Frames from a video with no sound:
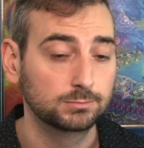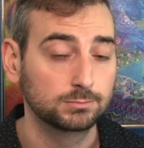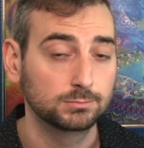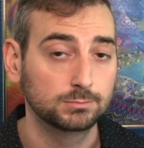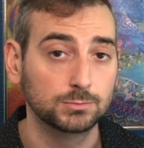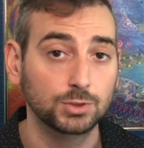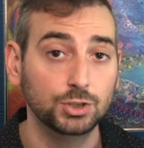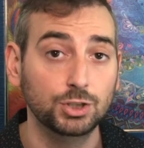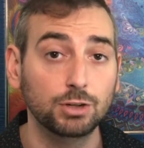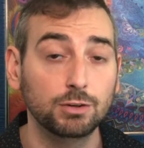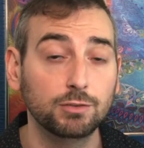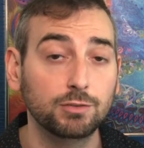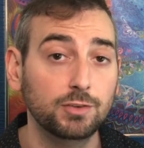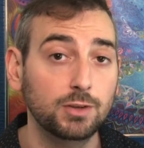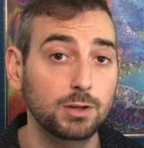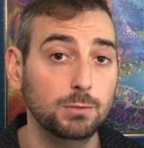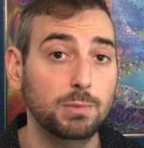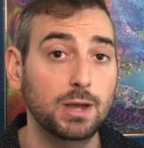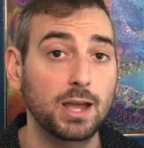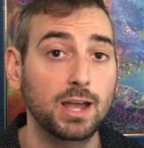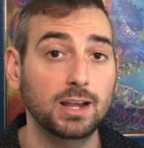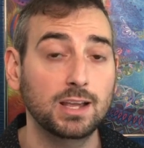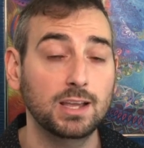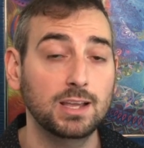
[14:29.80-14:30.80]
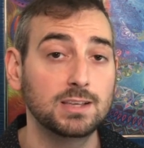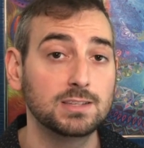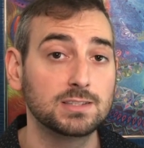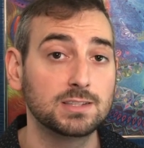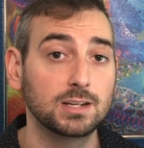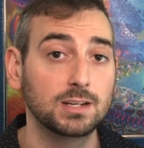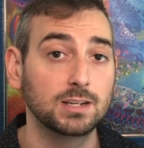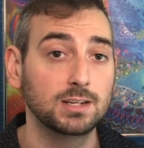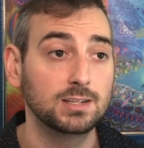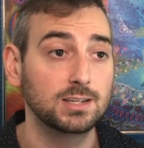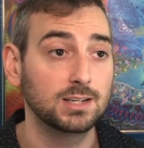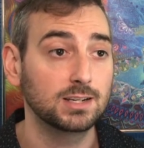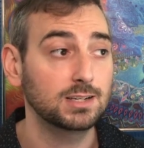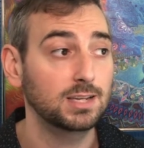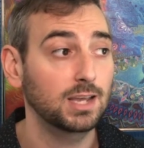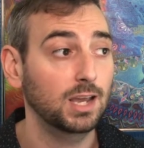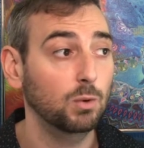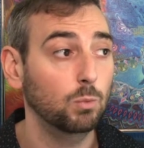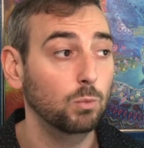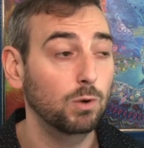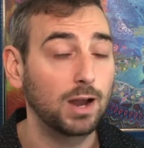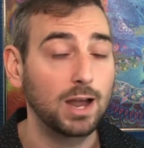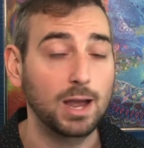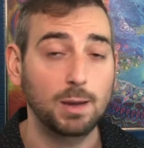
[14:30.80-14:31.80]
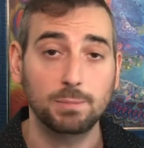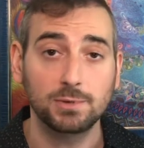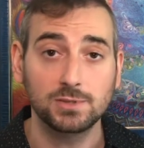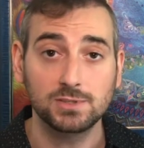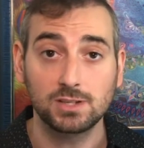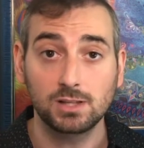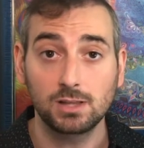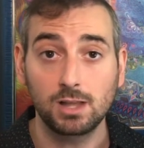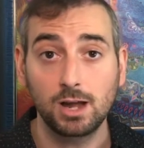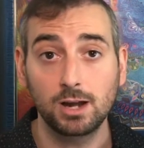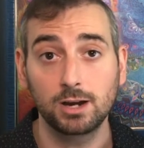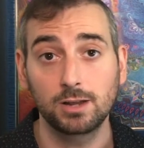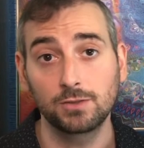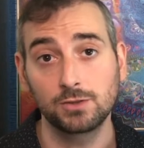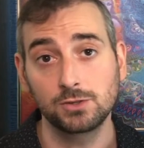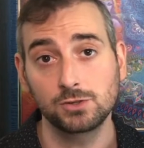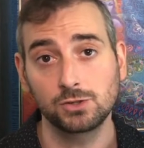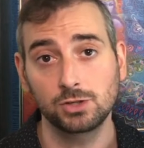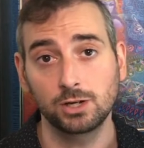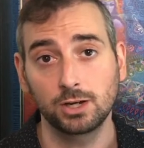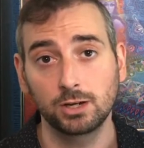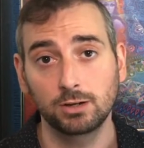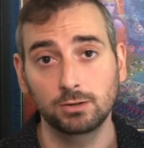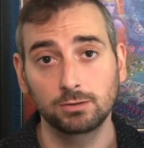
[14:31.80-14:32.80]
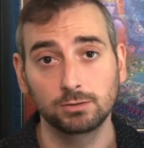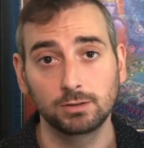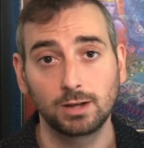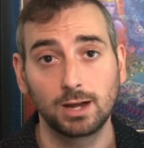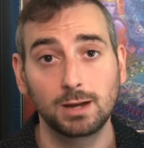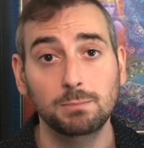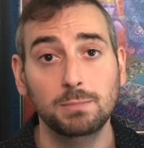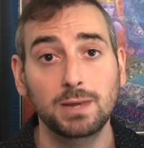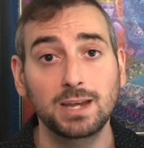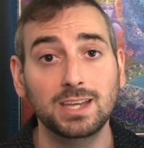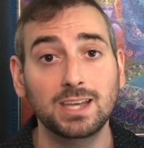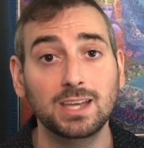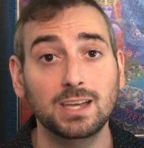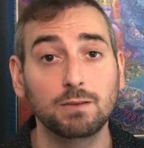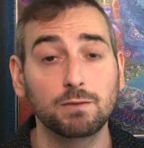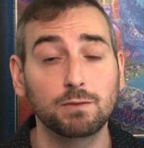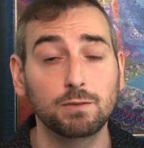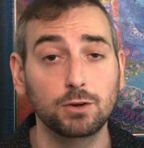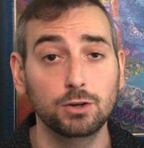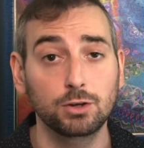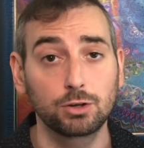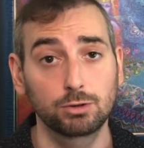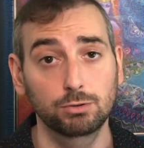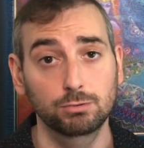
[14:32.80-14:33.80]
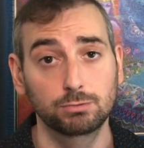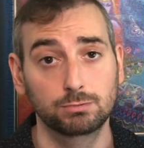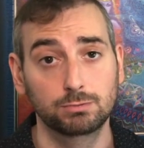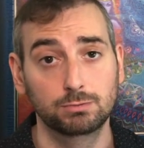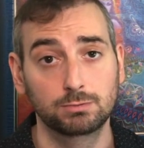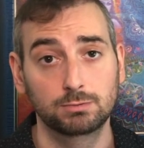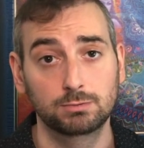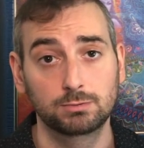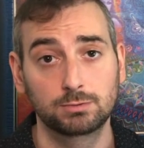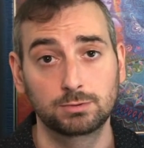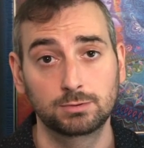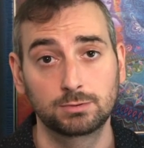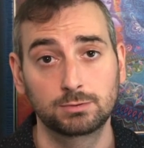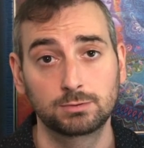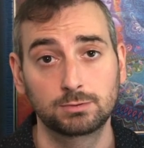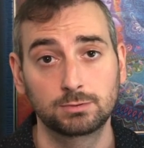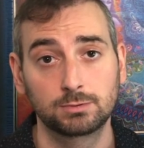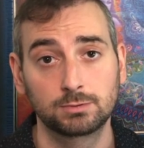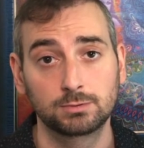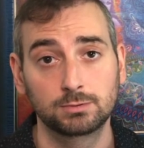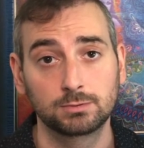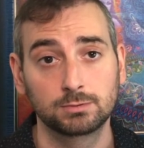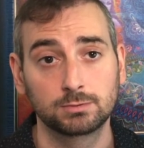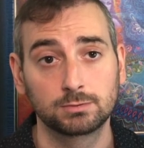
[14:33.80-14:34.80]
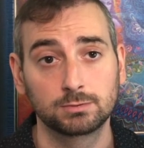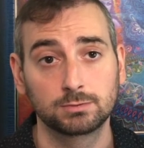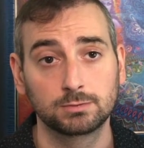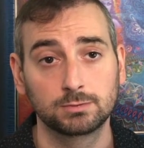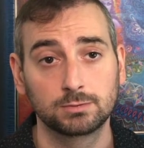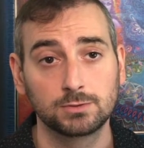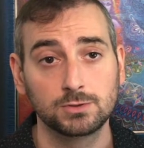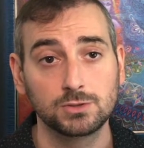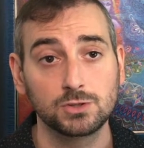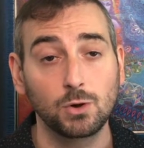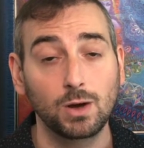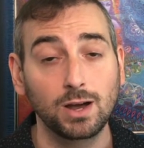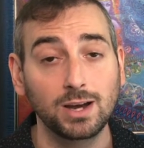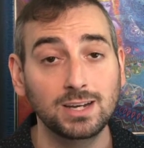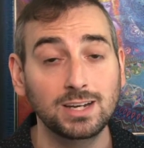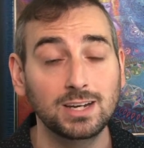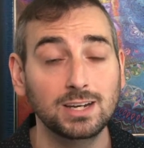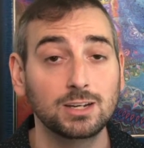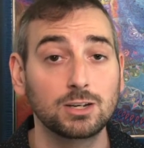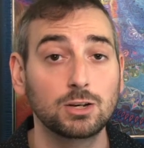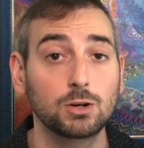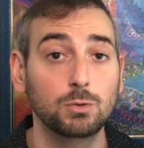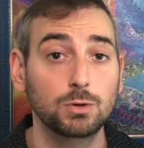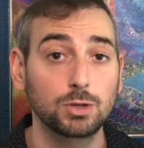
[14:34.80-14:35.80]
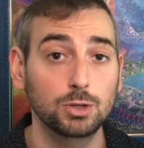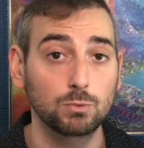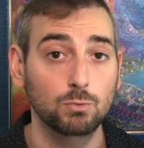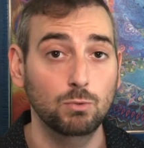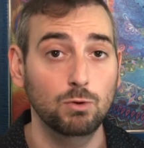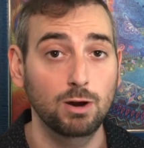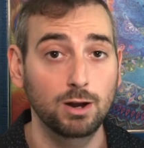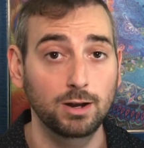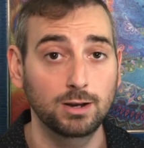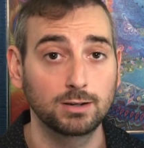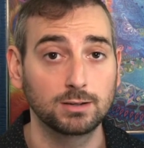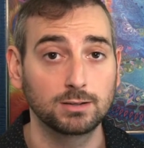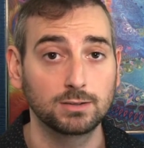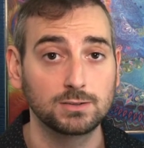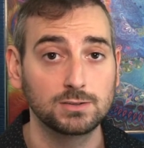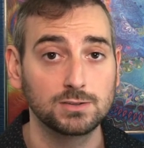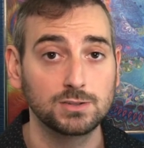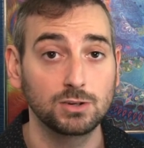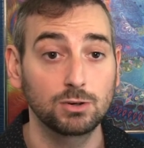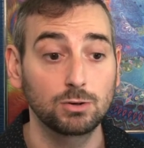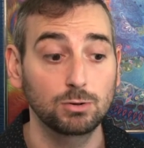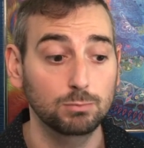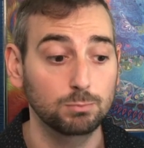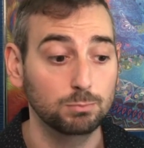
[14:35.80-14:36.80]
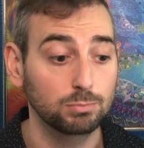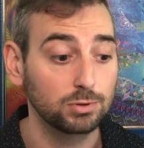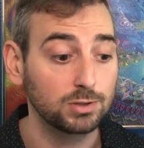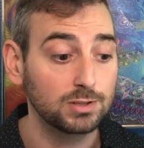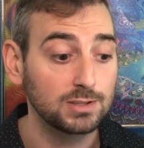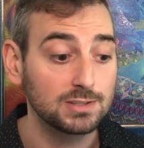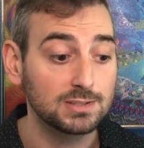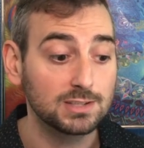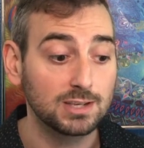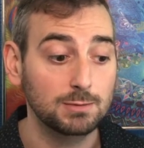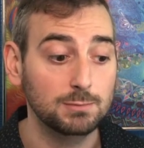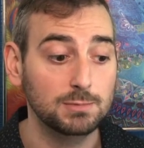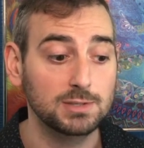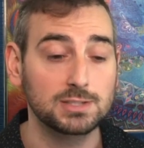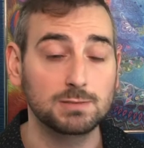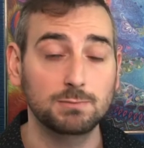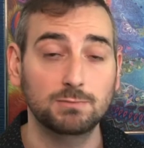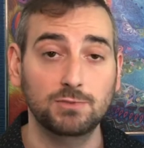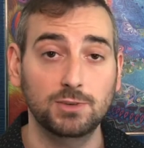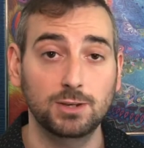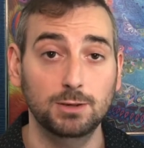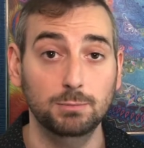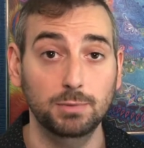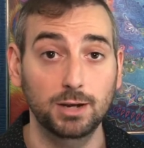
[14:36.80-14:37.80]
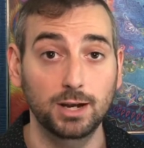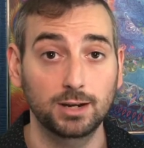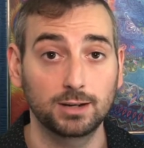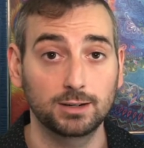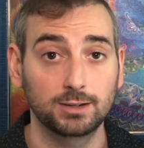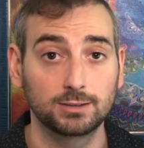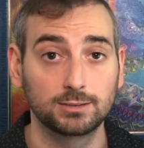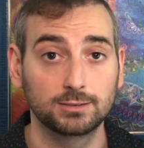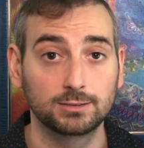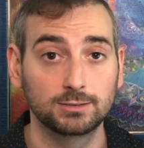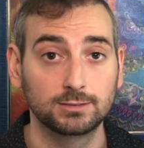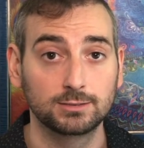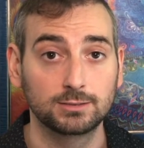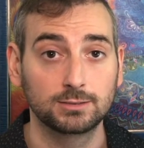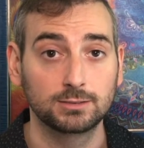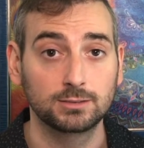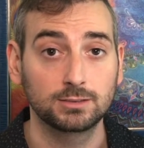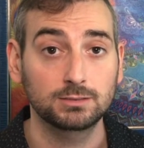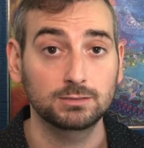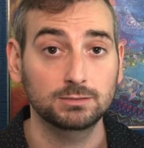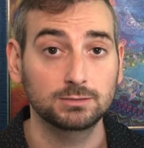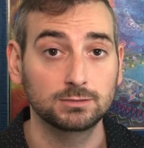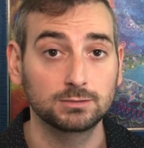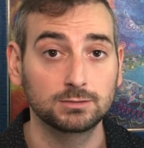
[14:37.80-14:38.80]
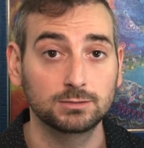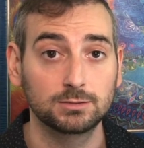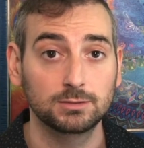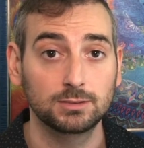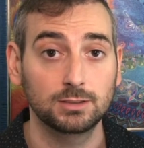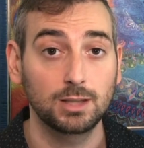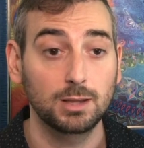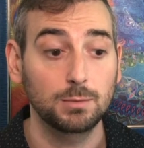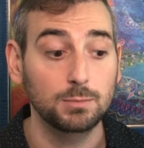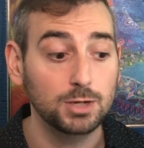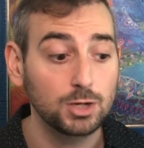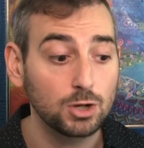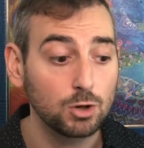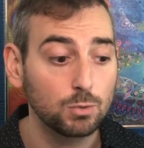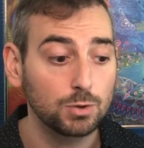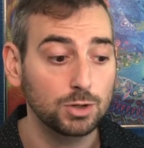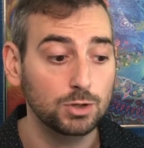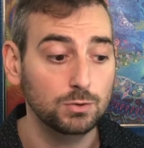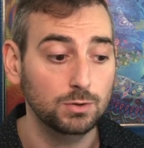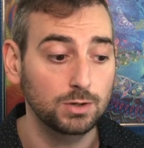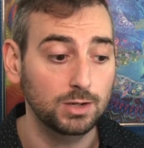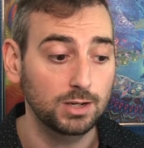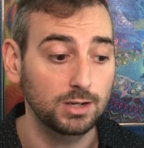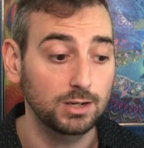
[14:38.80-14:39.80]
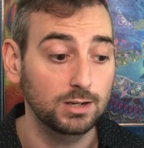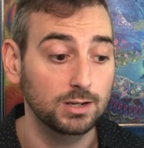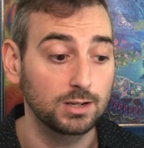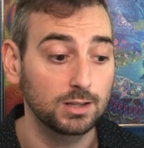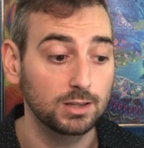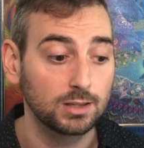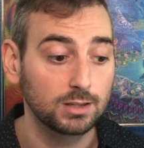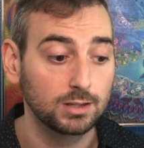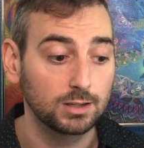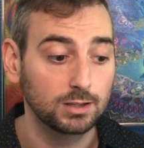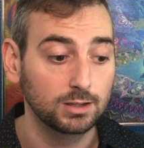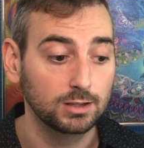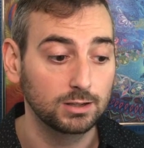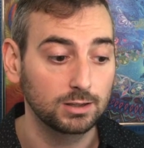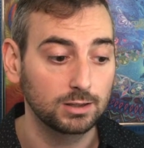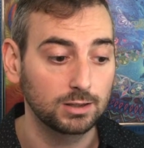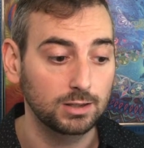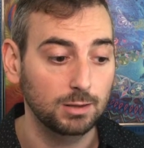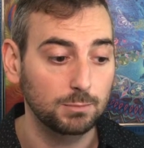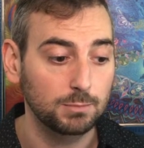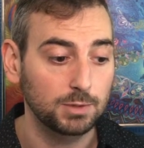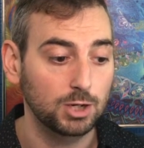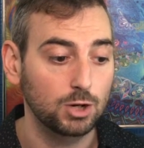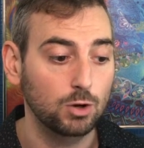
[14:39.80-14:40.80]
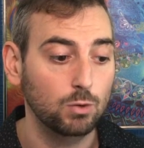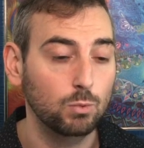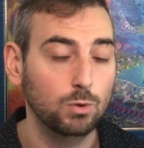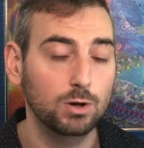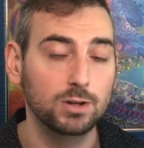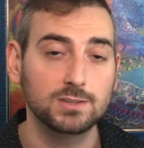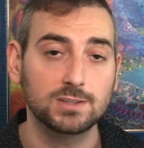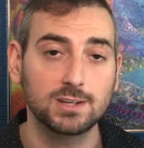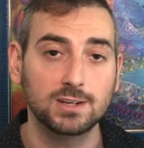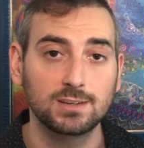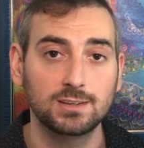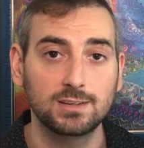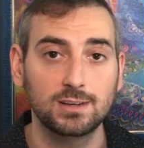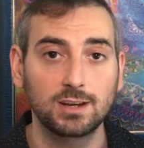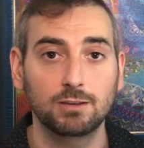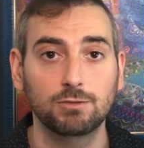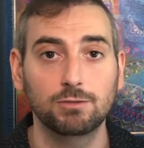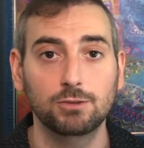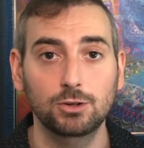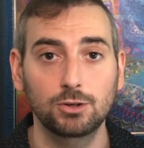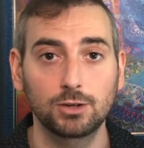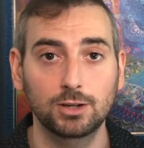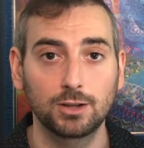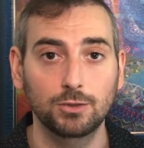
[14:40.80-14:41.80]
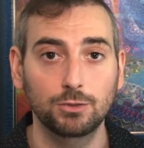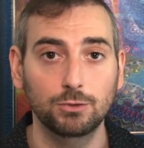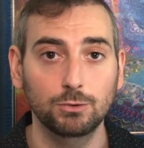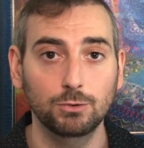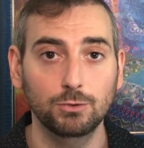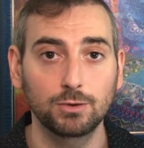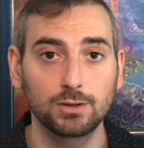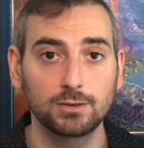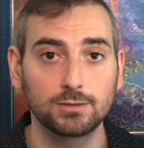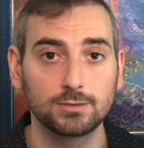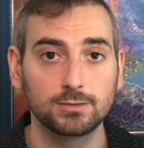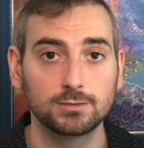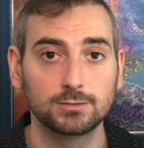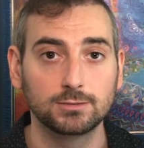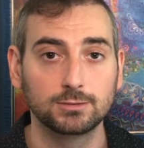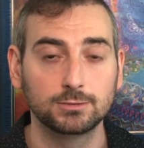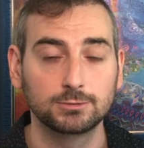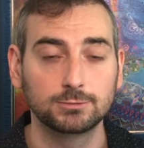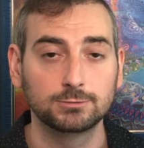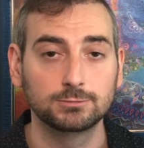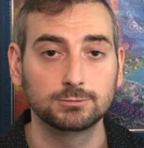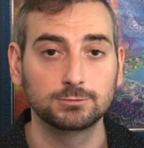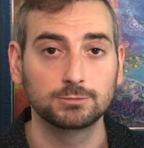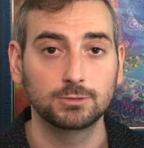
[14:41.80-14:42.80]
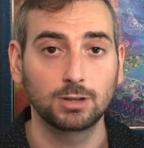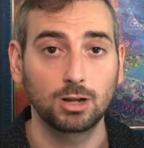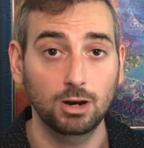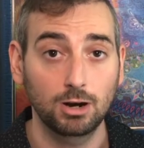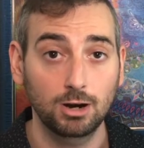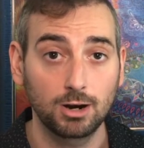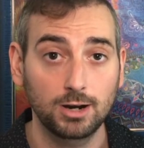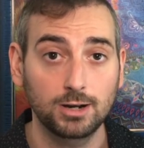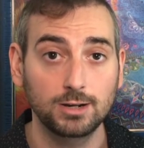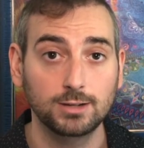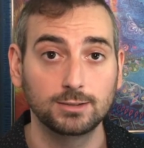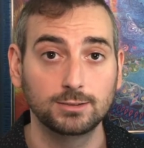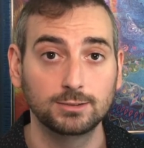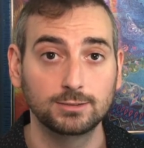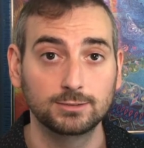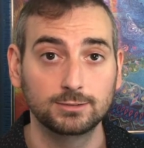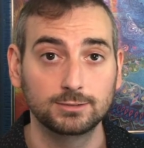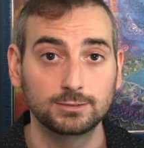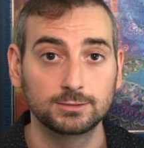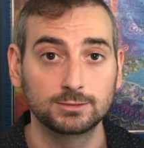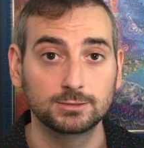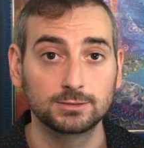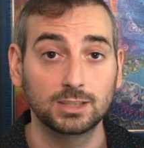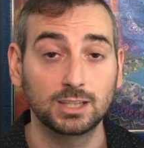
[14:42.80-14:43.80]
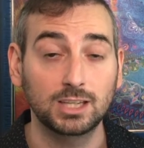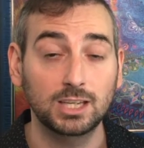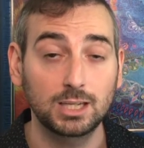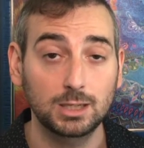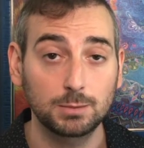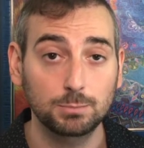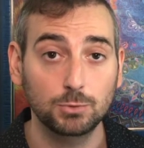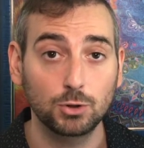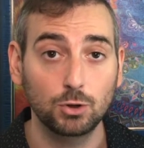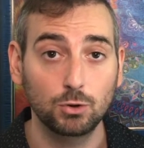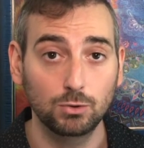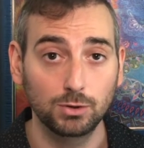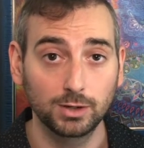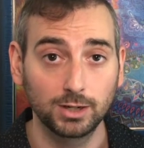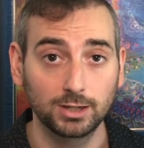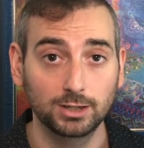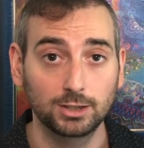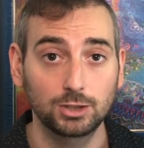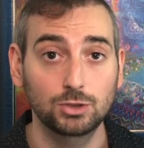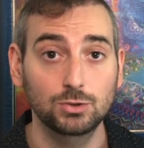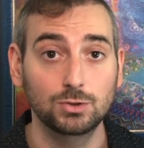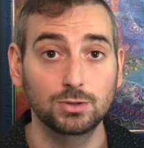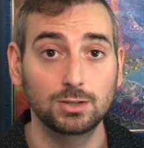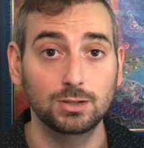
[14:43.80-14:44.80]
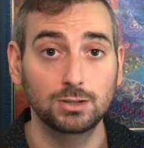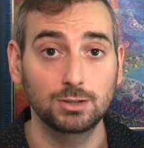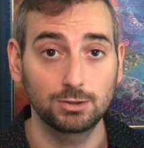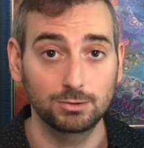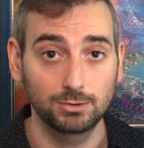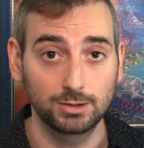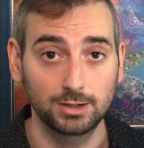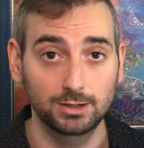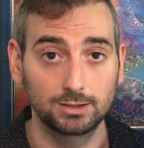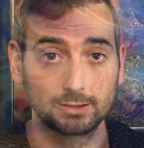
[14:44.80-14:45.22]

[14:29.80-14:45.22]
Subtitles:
Your feedback is going to dictate what happens a lot on this channel. I'm making it for you. So I need to know what you want. So please give me some feedback. Let me know what you need. Let me know what it's going to take for you to get through this. All right? Keep going. You can do it.